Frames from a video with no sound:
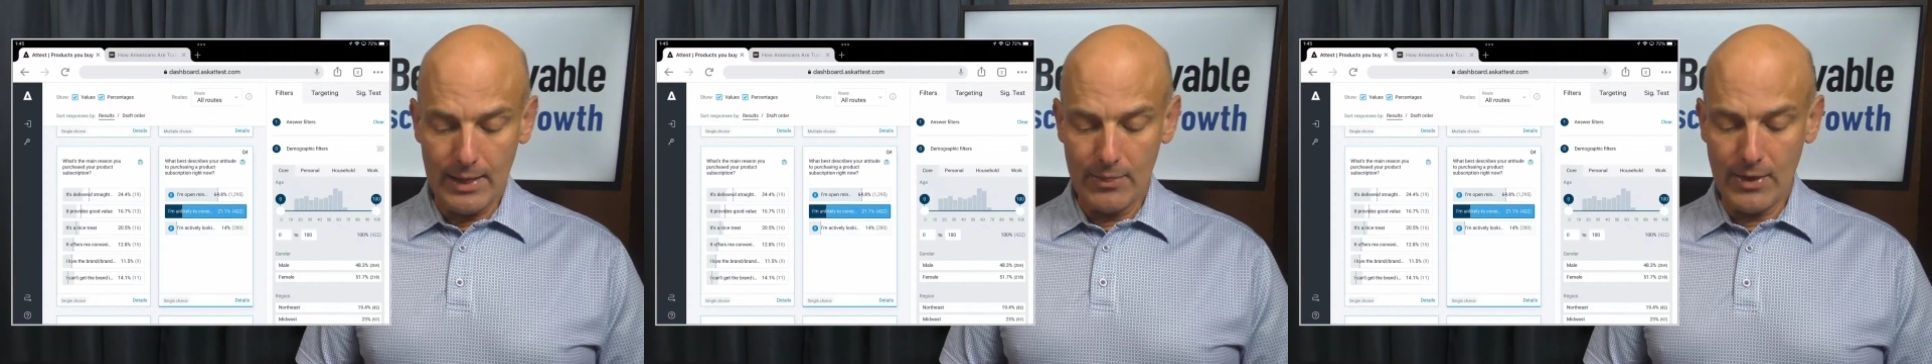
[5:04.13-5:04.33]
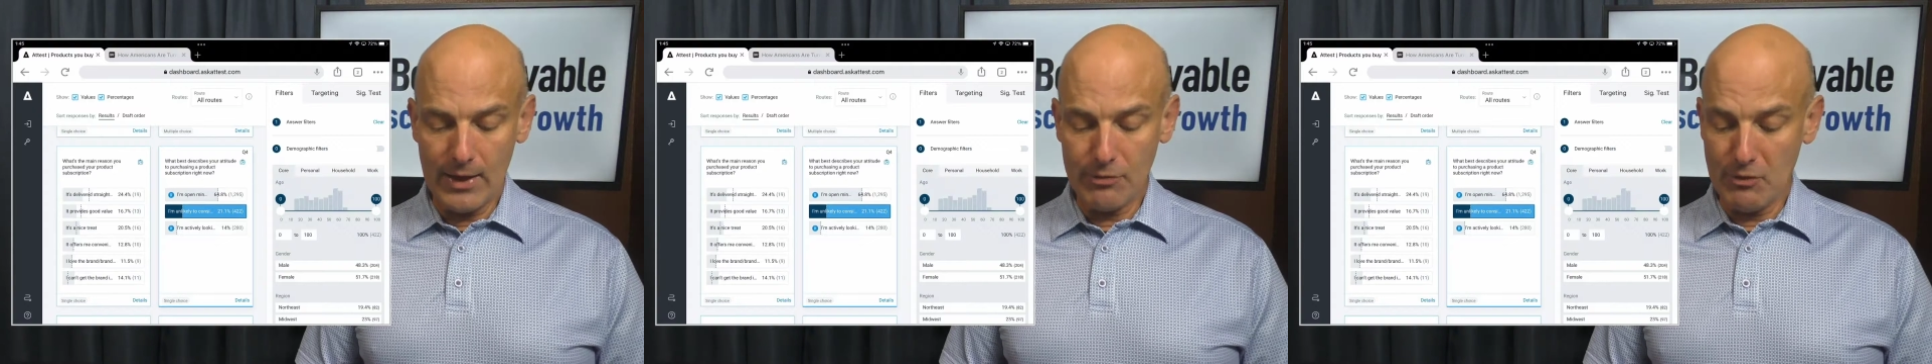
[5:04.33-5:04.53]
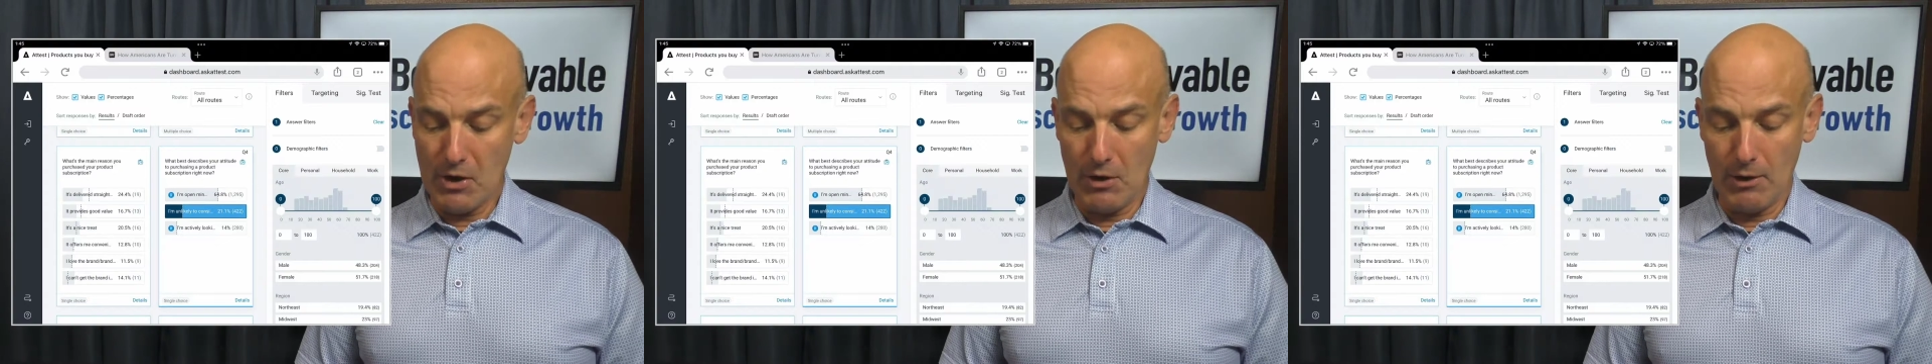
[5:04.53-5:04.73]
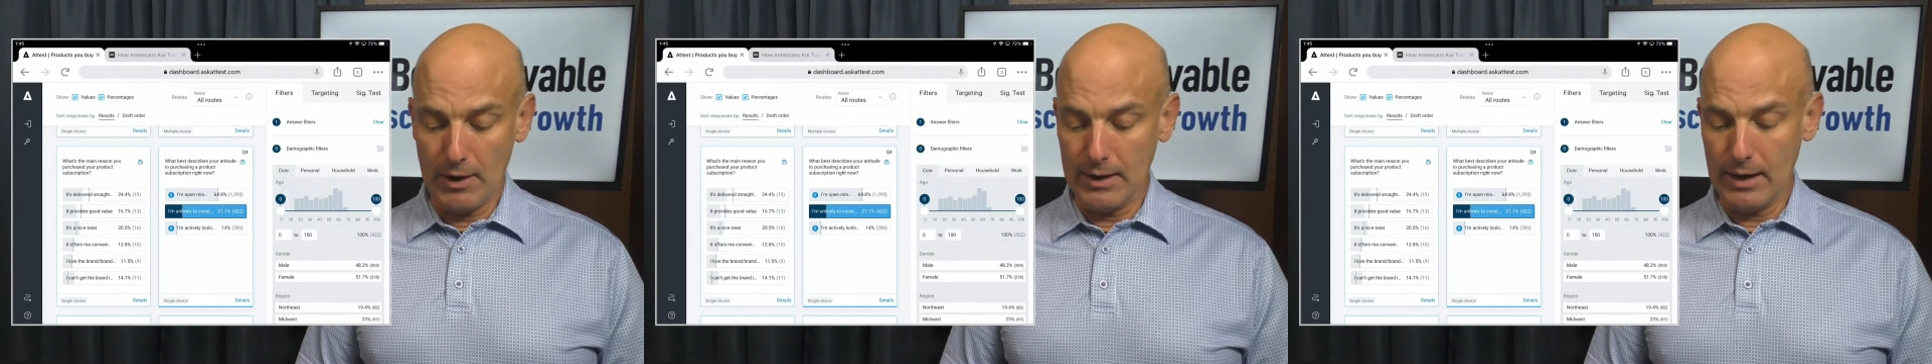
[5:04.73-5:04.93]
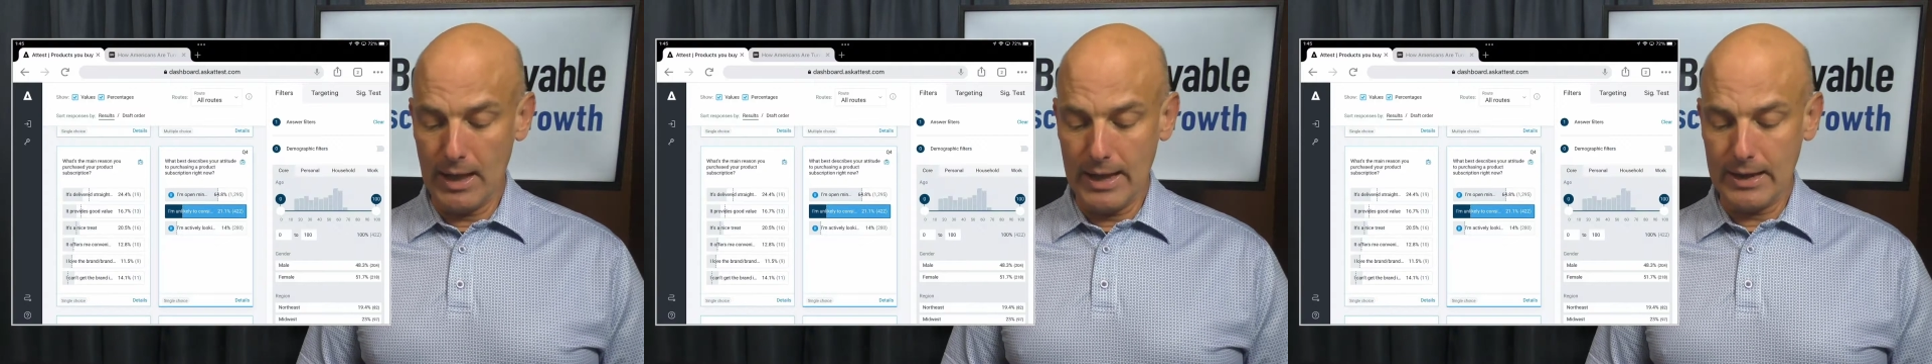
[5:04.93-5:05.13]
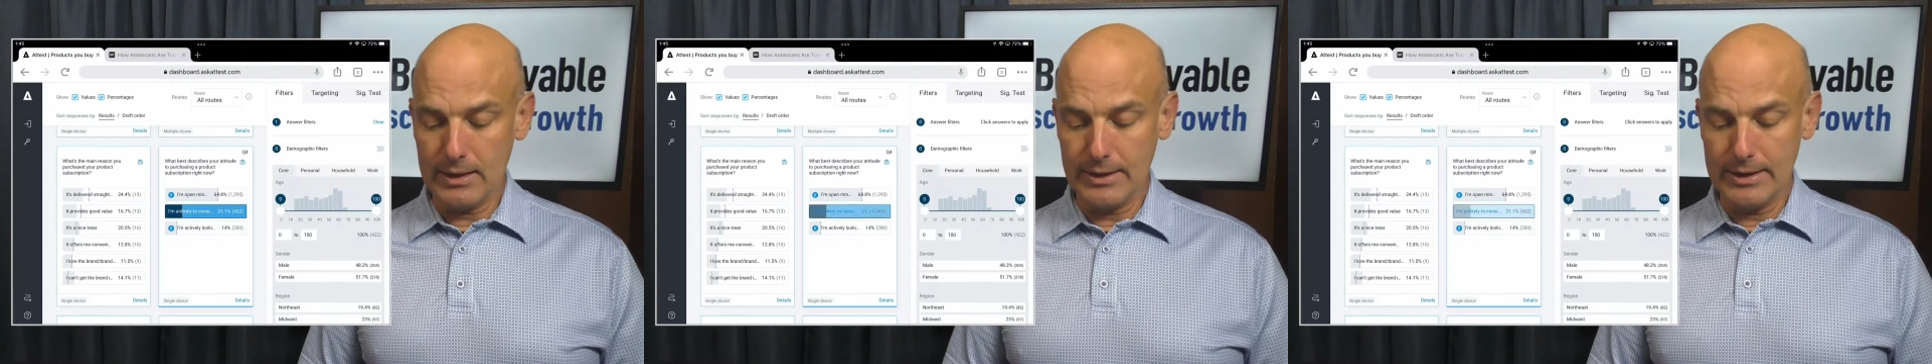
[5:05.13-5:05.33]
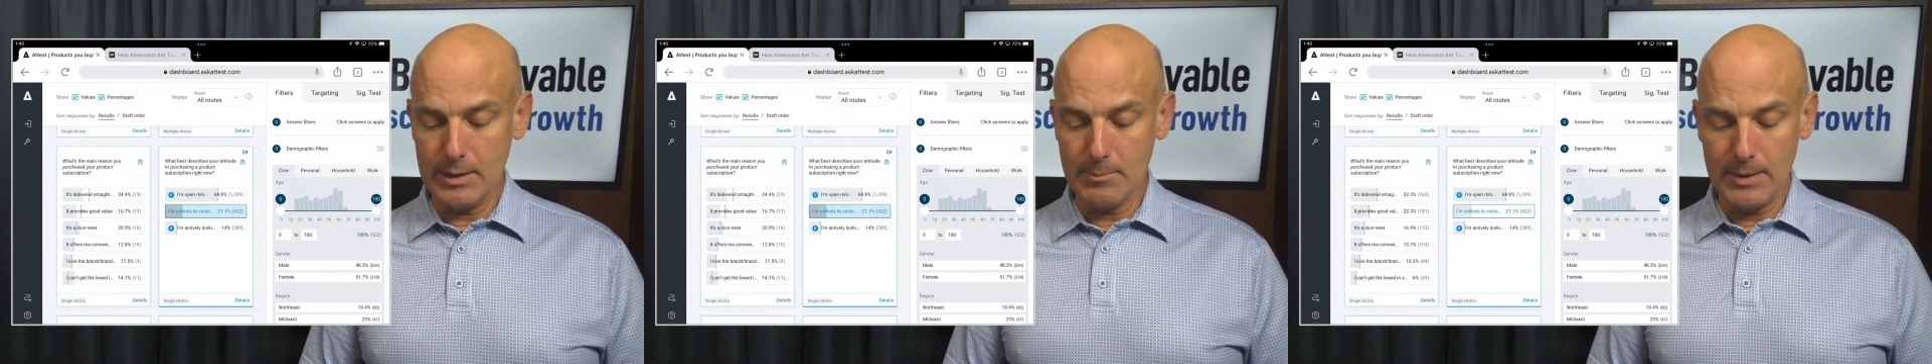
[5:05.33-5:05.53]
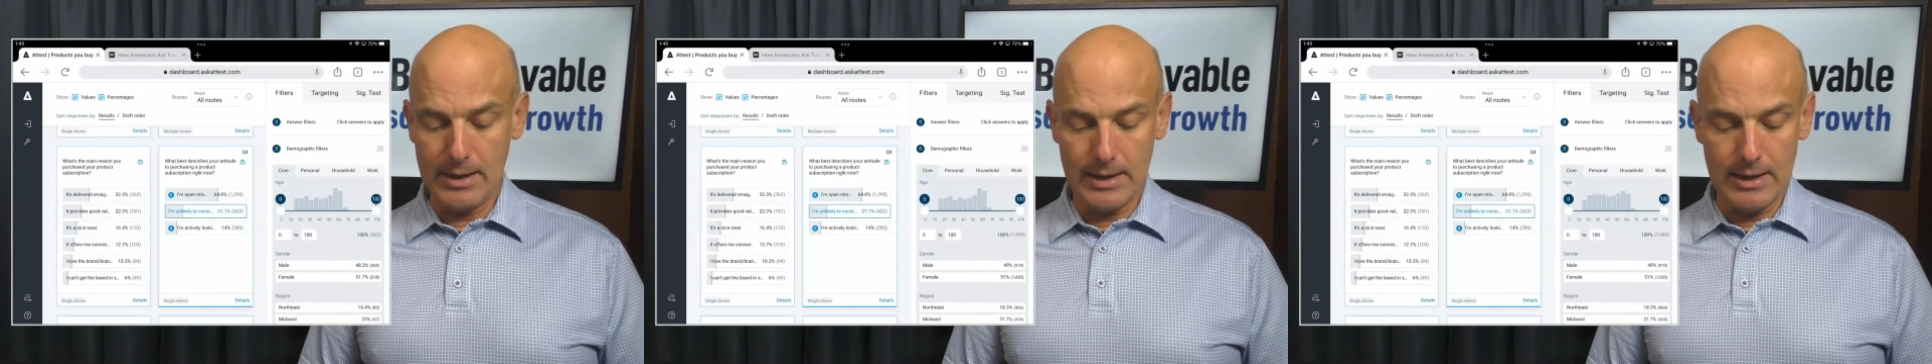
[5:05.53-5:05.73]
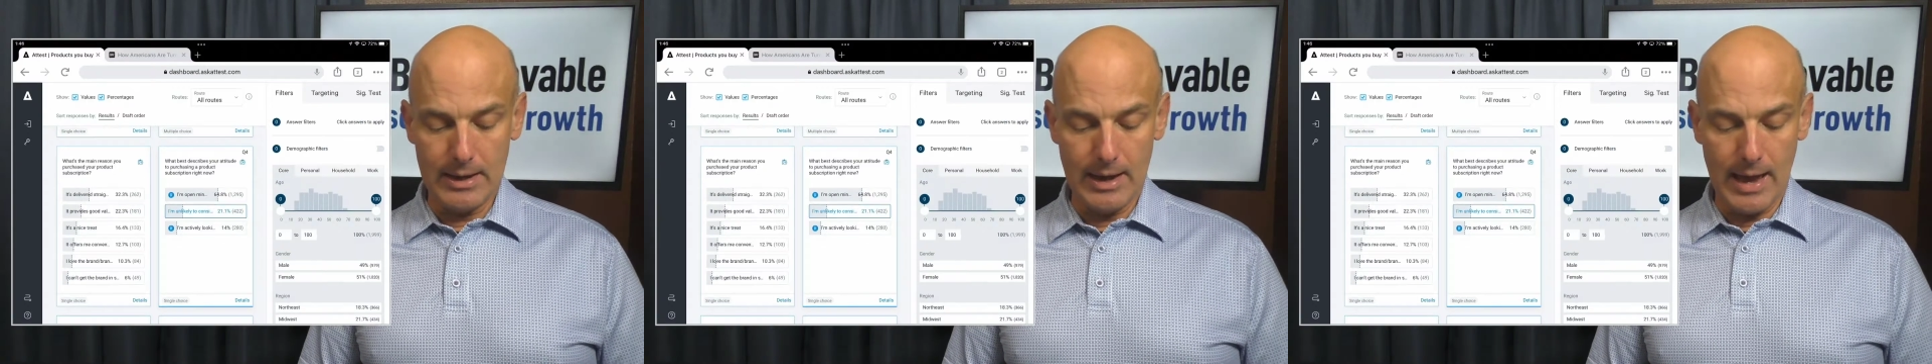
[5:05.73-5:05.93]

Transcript: that they're unlikely to be